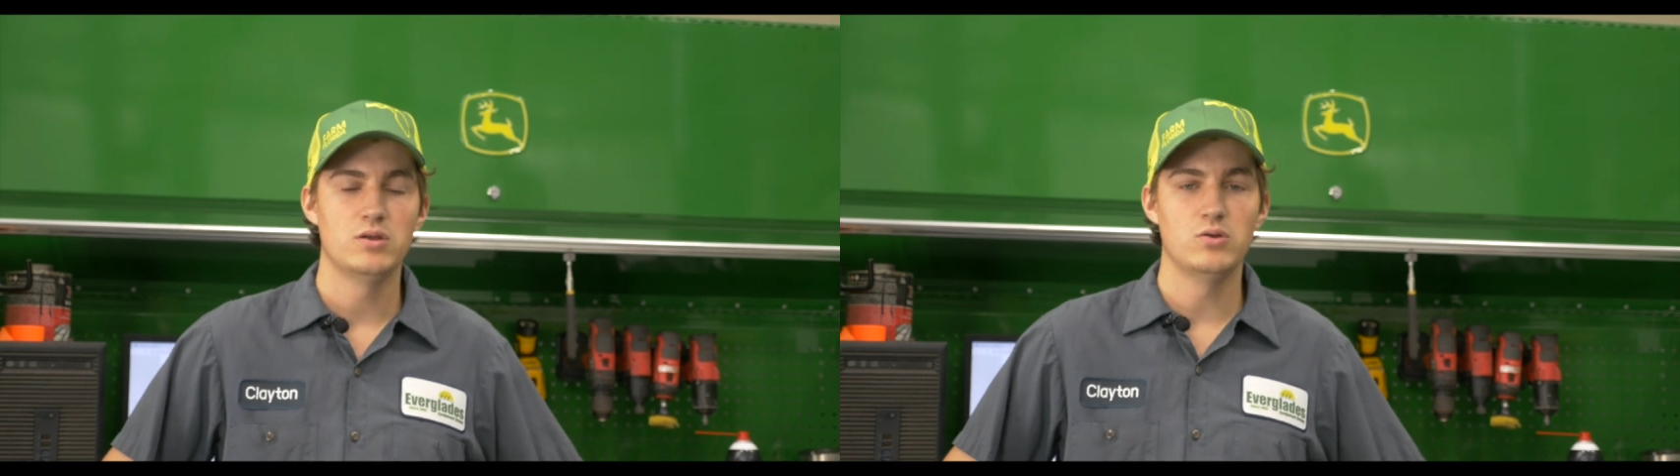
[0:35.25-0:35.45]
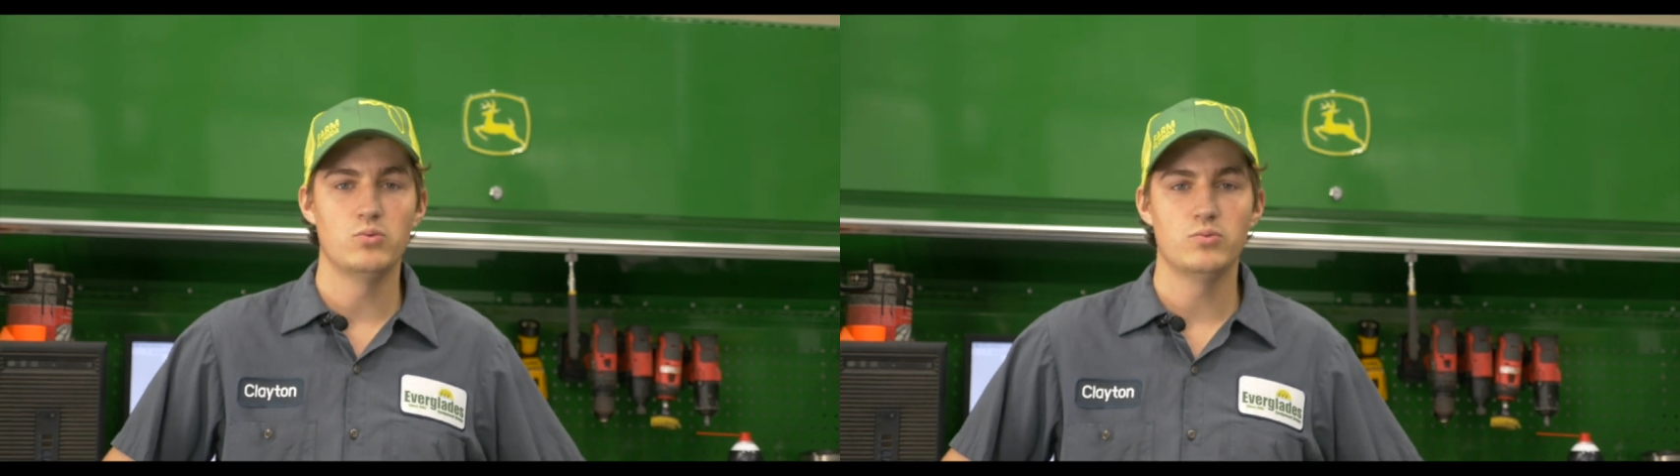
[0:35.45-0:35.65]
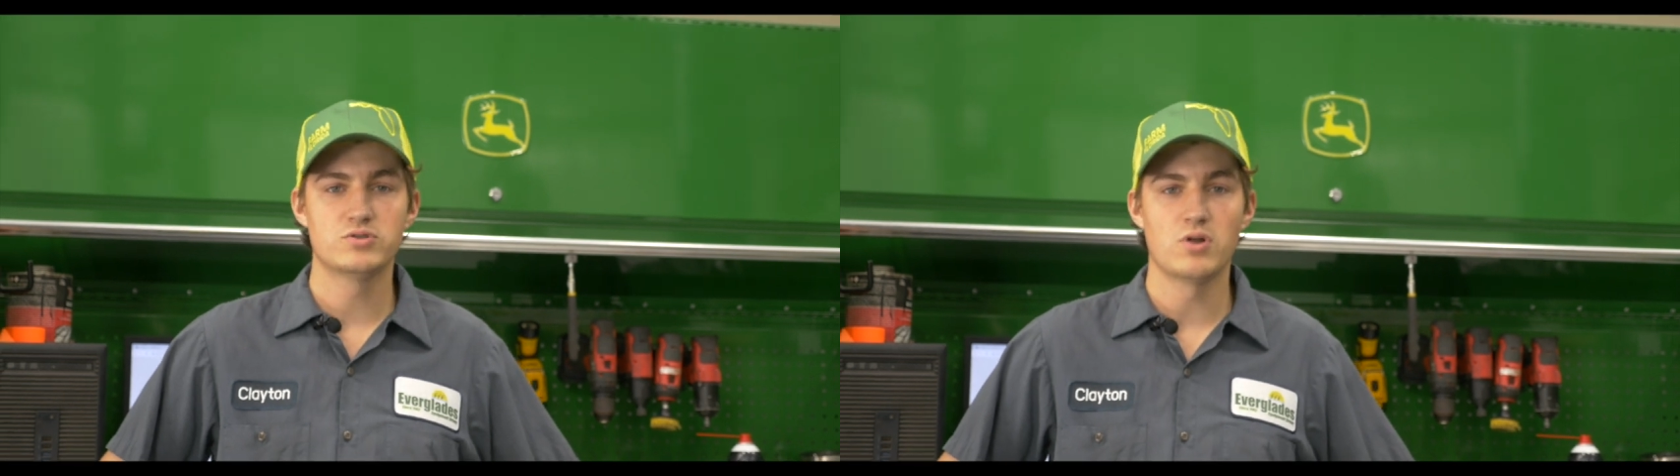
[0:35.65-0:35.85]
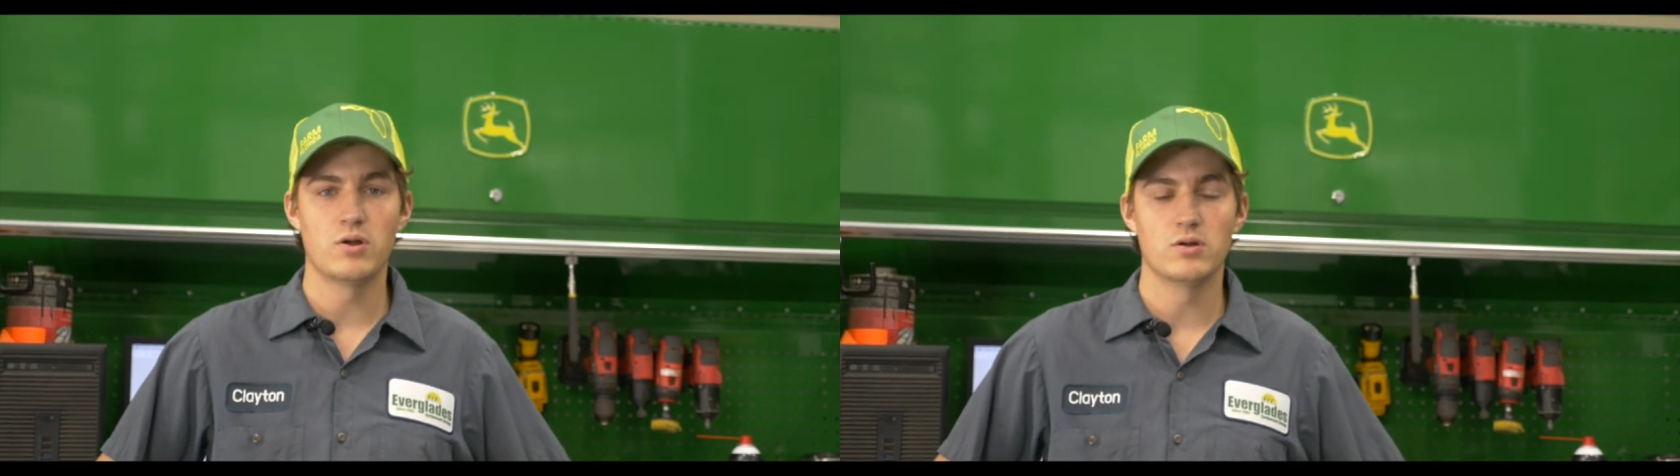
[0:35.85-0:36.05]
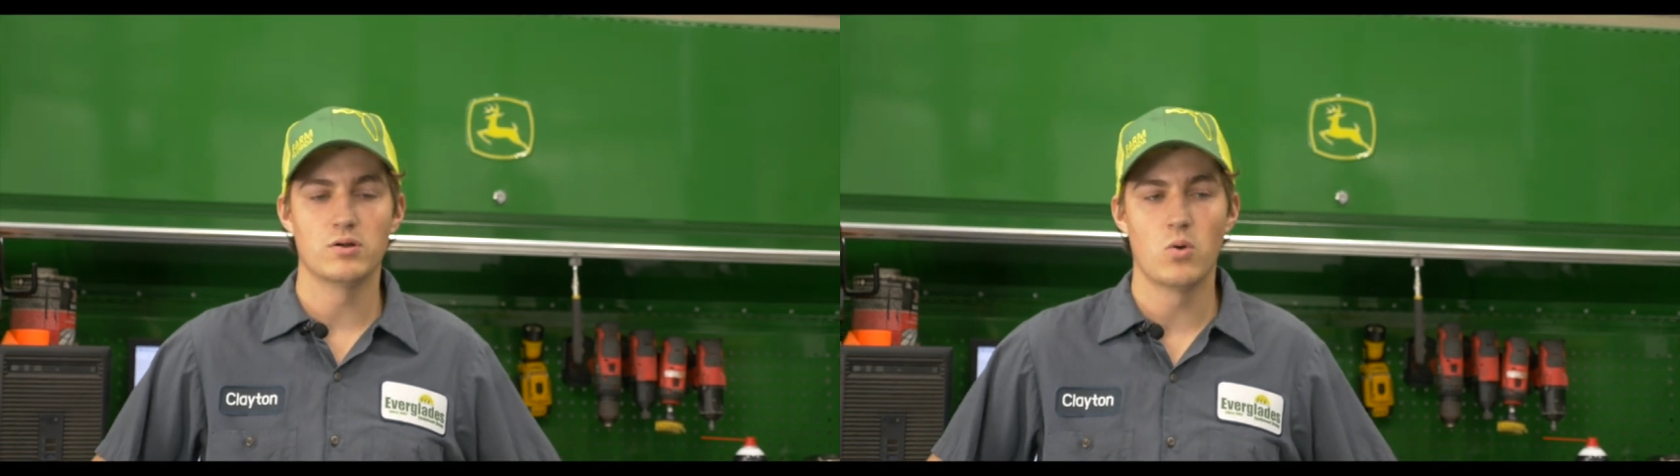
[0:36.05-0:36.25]
you
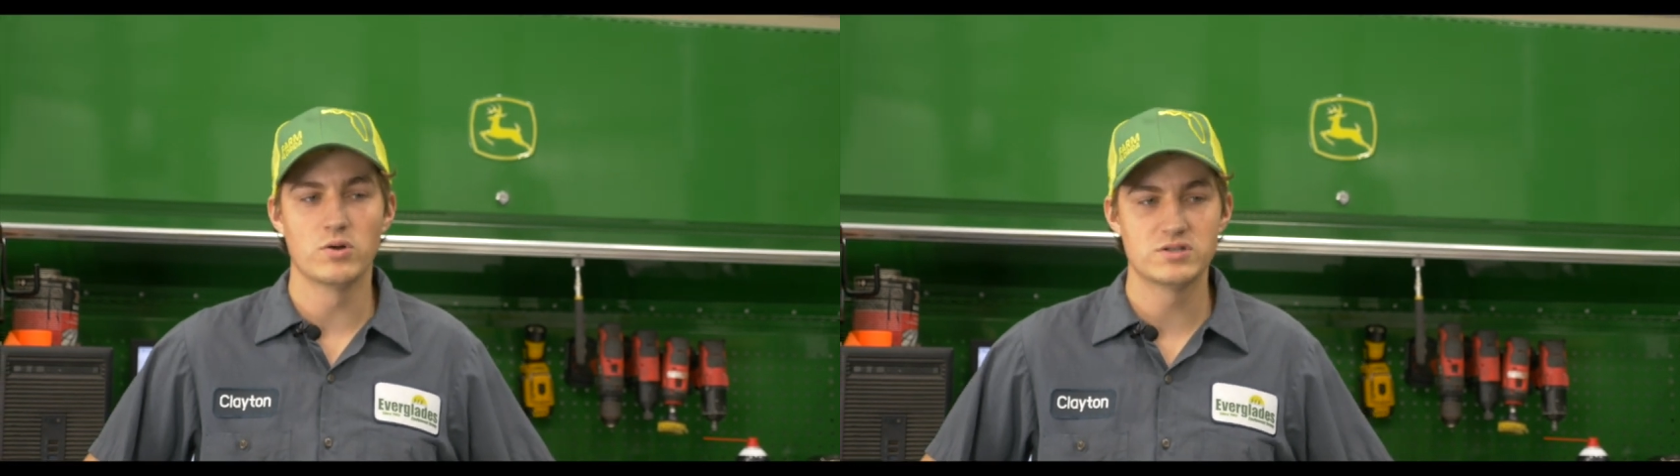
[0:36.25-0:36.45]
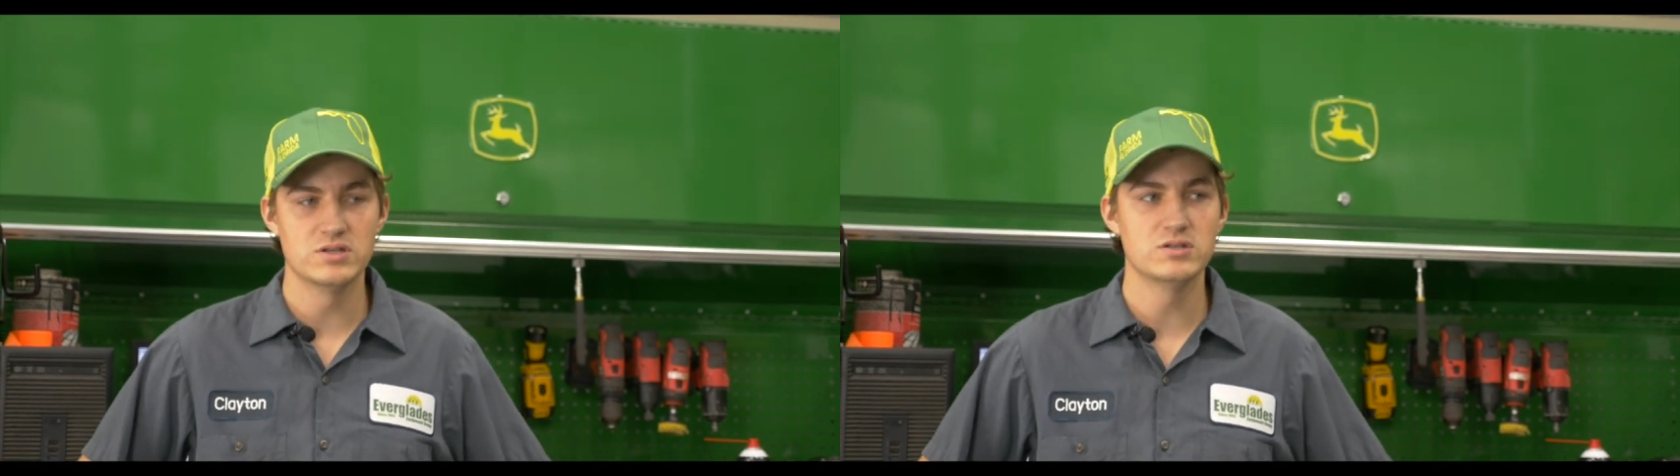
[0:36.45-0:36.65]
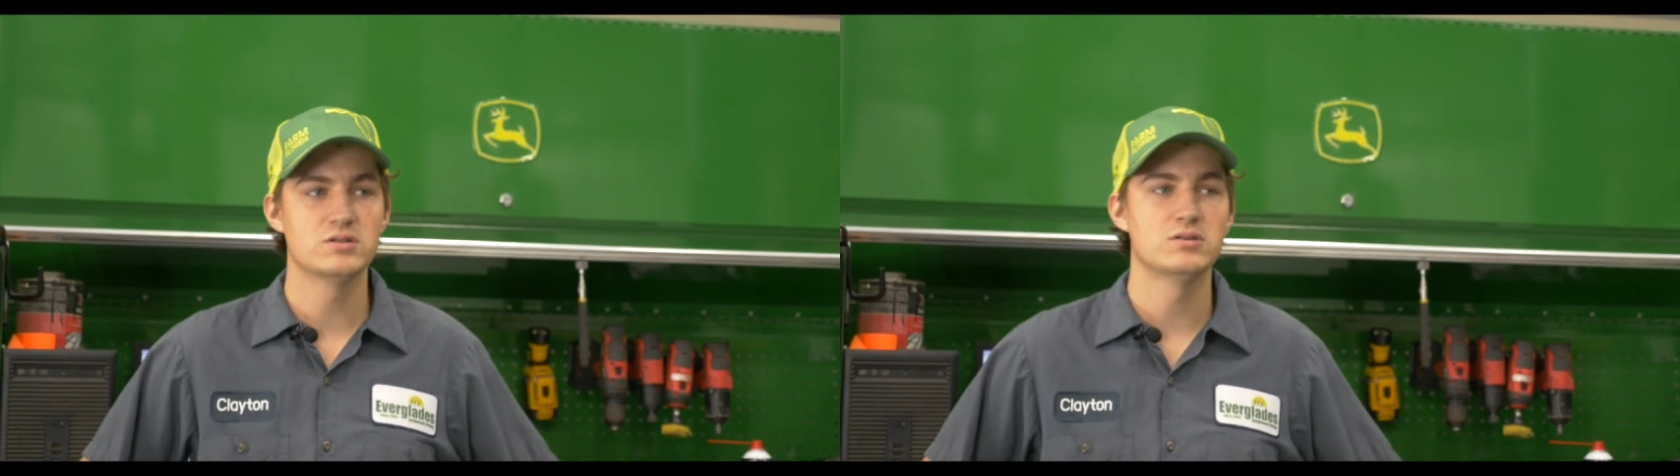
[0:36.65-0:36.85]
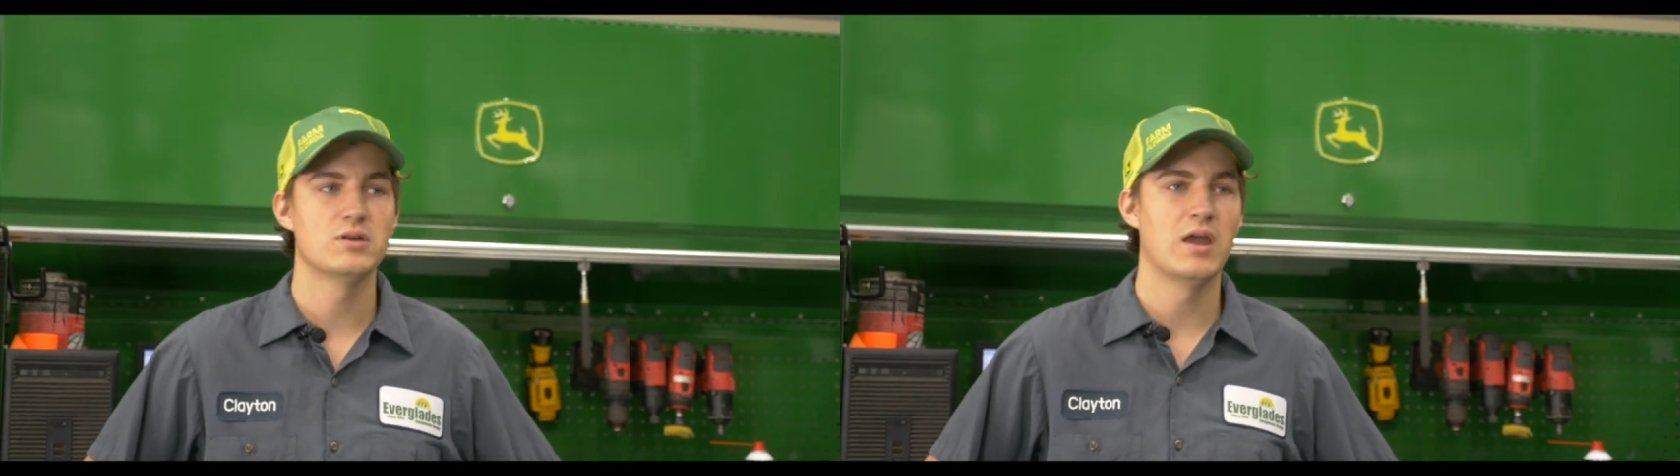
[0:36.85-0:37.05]
start your courses,